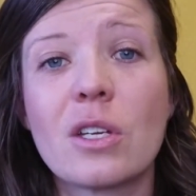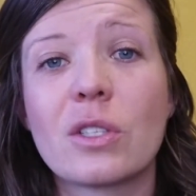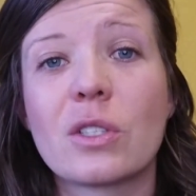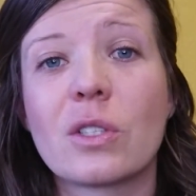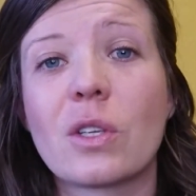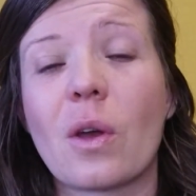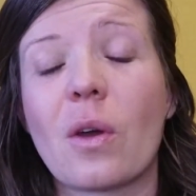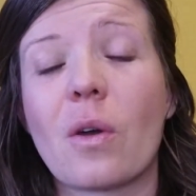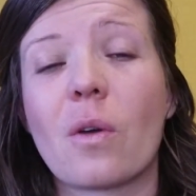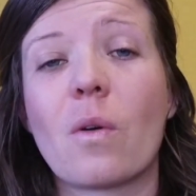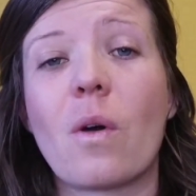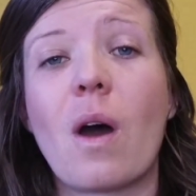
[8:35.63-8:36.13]

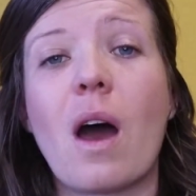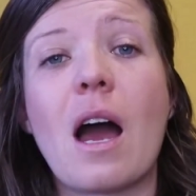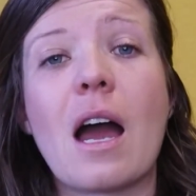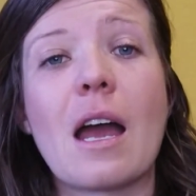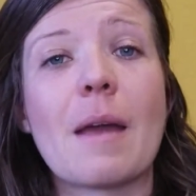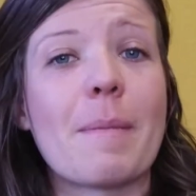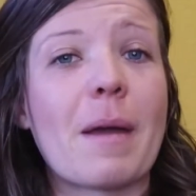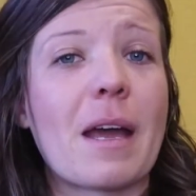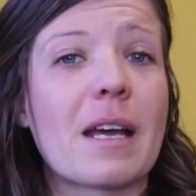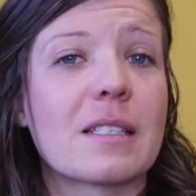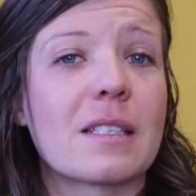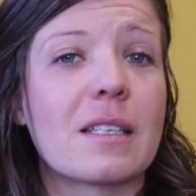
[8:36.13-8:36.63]
So
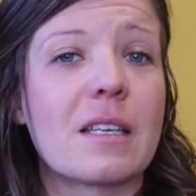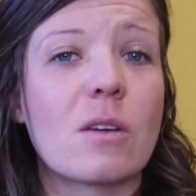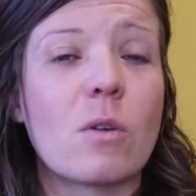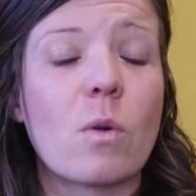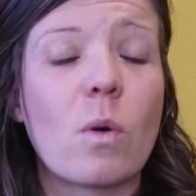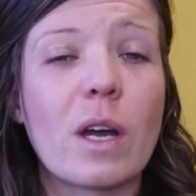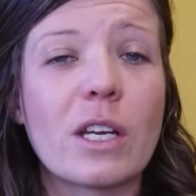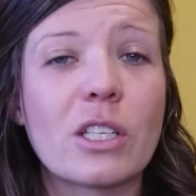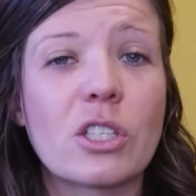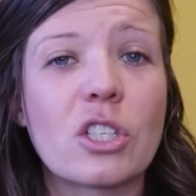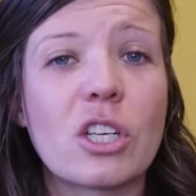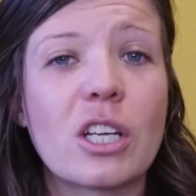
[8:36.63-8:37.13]
I'm asking
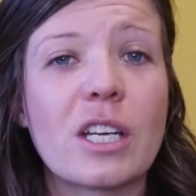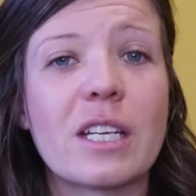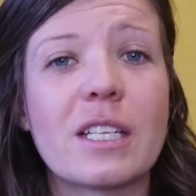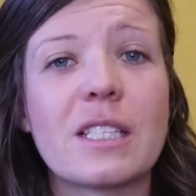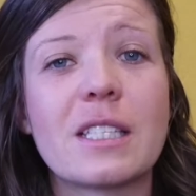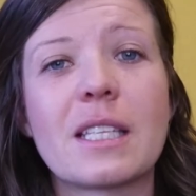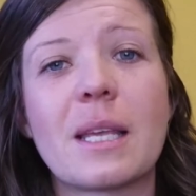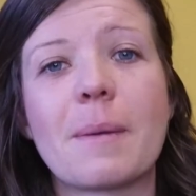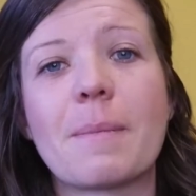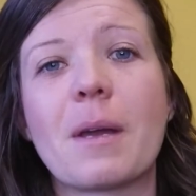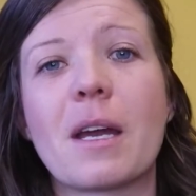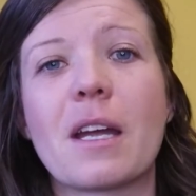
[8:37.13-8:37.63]

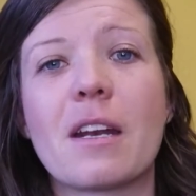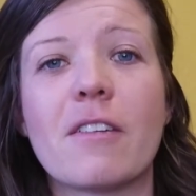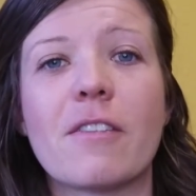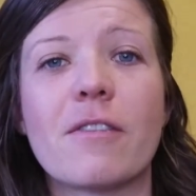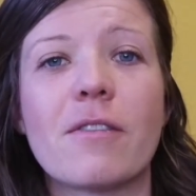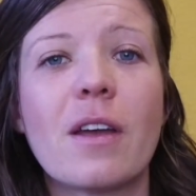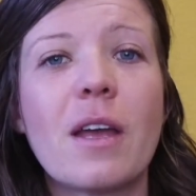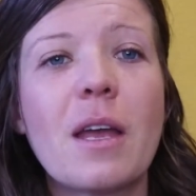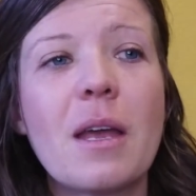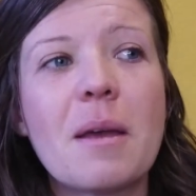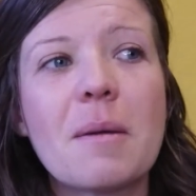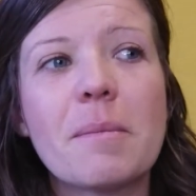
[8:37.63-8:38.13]
questions. I'm kind
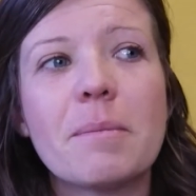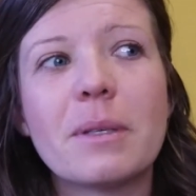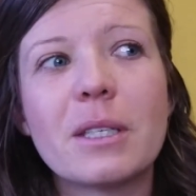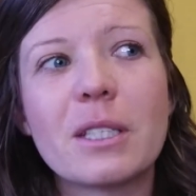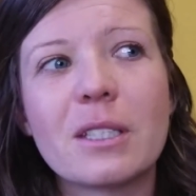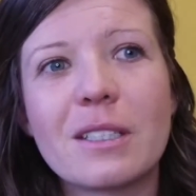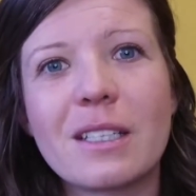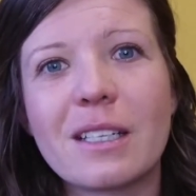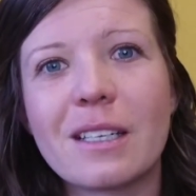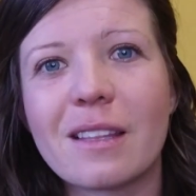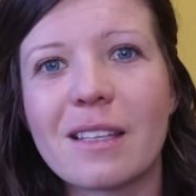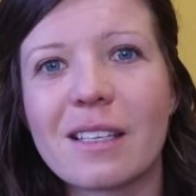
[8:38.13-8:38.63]
of
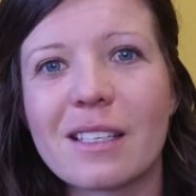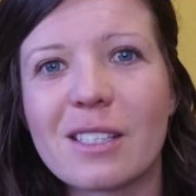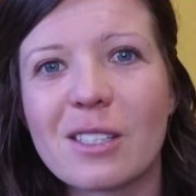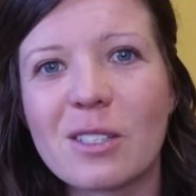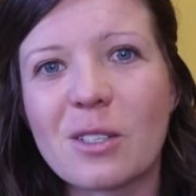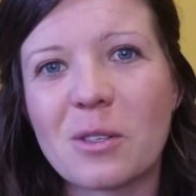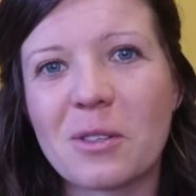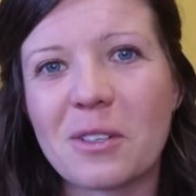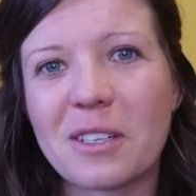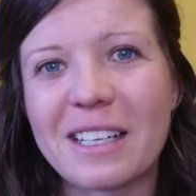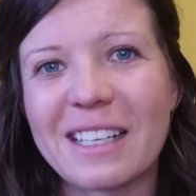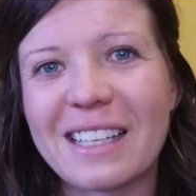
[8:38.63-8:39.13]
building this
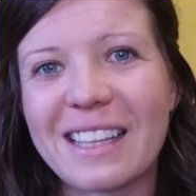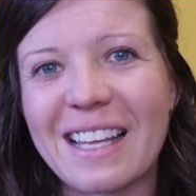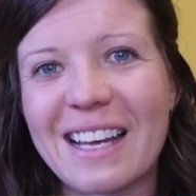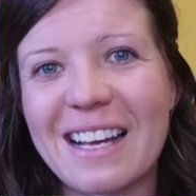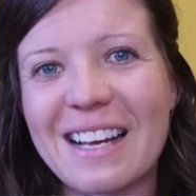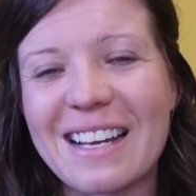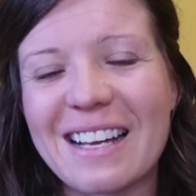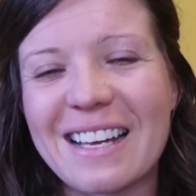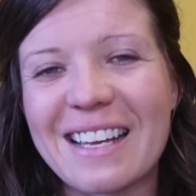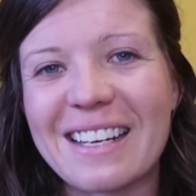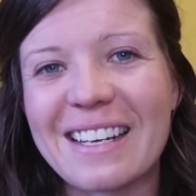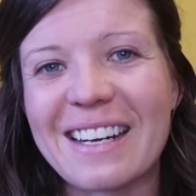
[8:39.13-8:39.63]

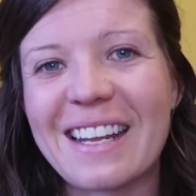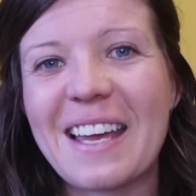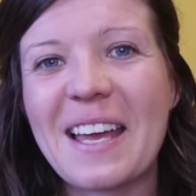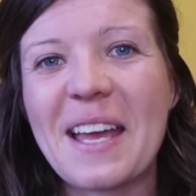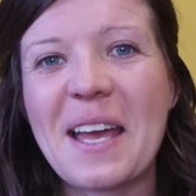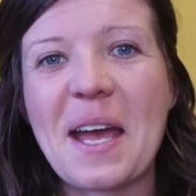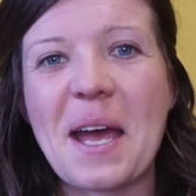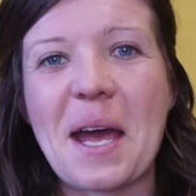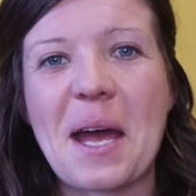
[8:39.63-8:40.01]
storyline.